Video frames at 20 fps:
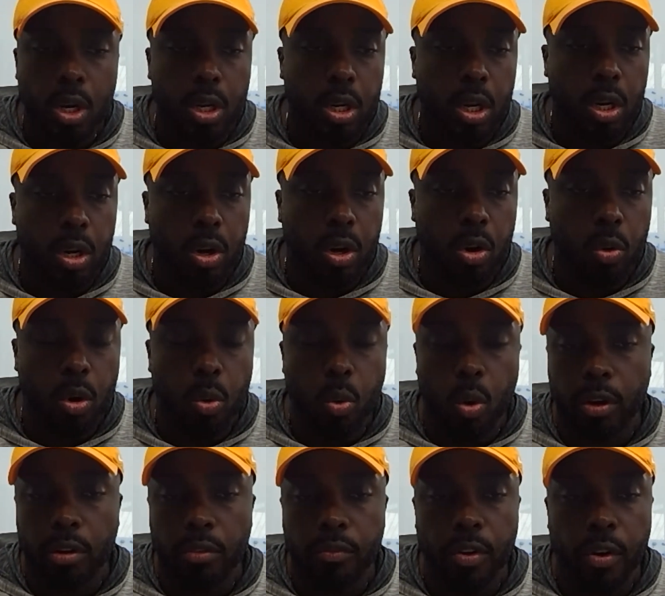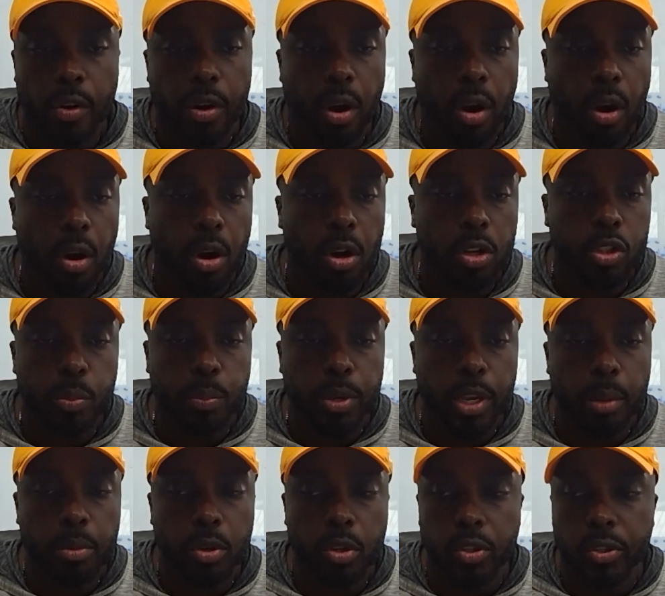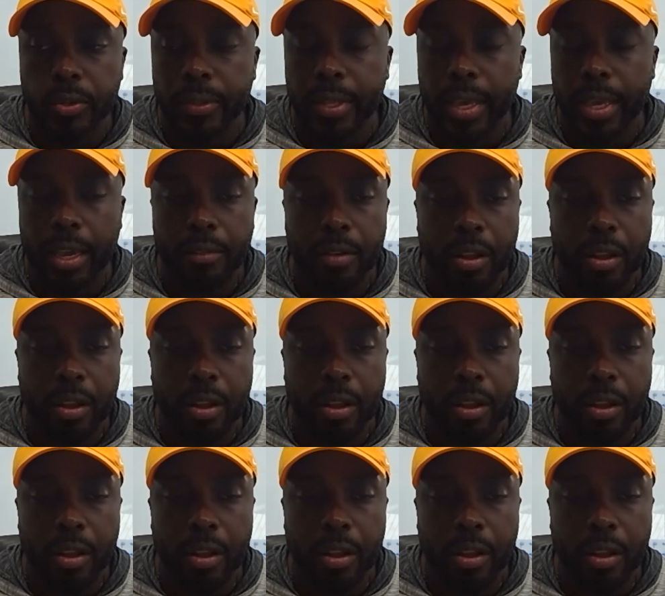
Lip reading: You know, we're working very hard to be able to do that.